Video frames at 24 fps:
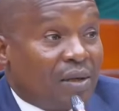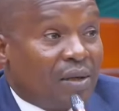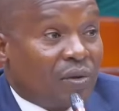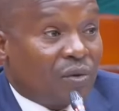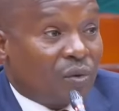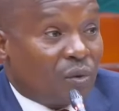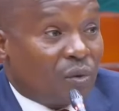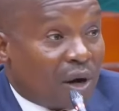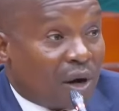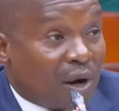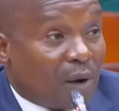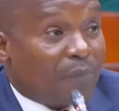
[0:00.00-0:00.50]

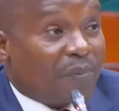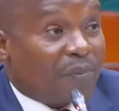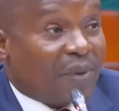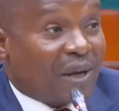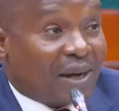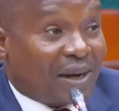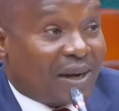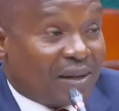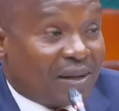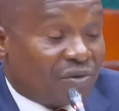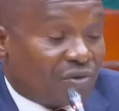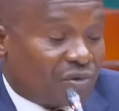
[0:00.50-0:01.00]
to help the
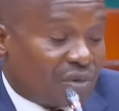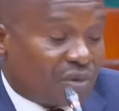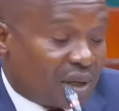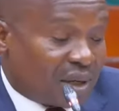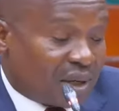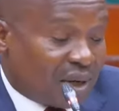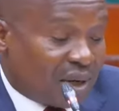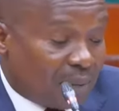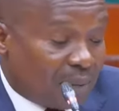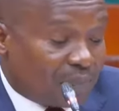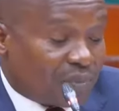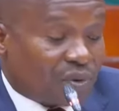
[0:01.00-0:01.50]
country
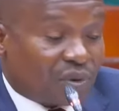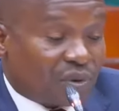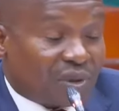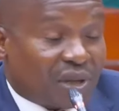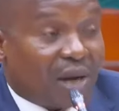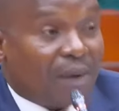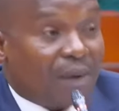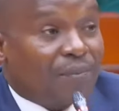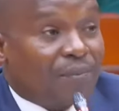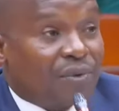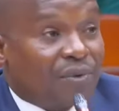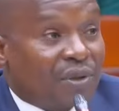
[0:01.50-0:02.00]
come to
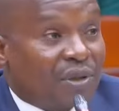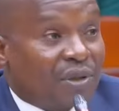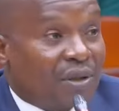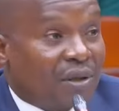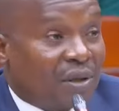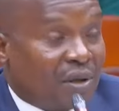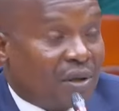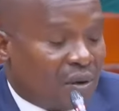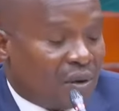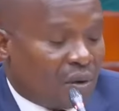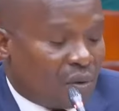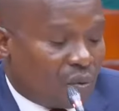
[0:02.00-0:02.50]
terms
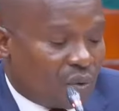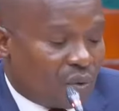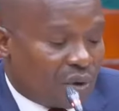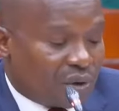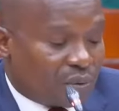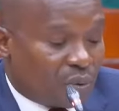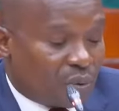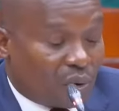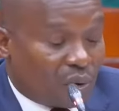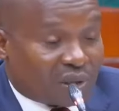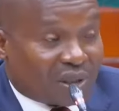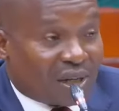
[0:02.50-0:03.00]

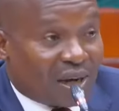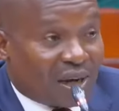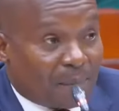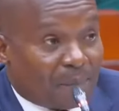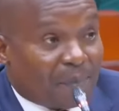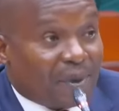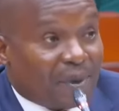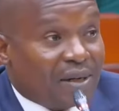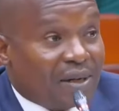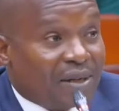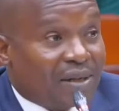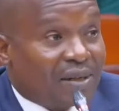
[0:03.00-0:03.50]
with what
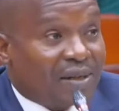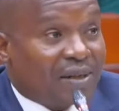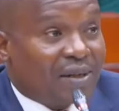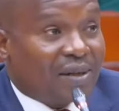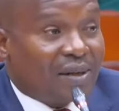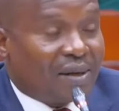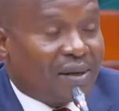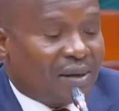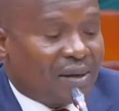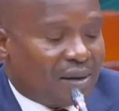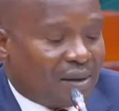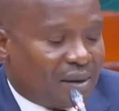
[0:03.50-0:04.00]
happened,
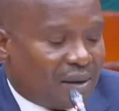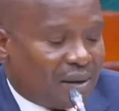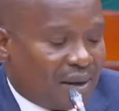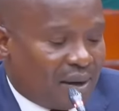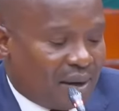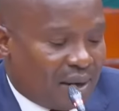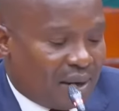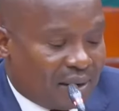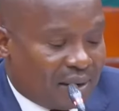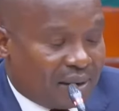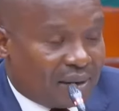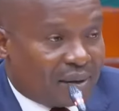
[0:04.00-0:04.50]

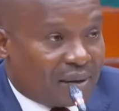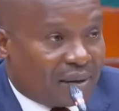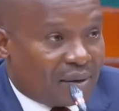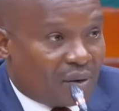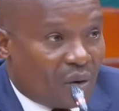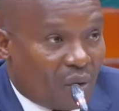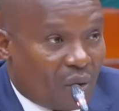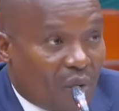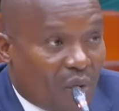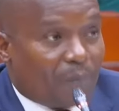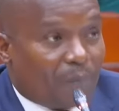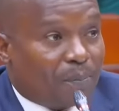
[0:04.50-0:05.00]
and
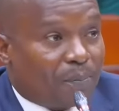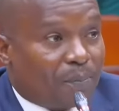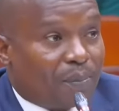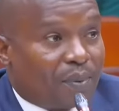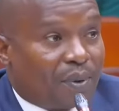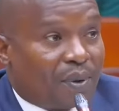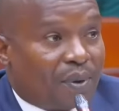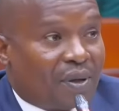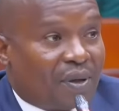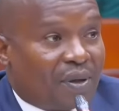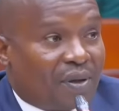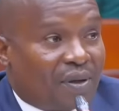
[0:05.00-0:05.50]

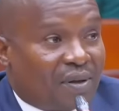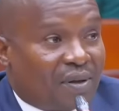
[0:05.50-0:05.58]
hope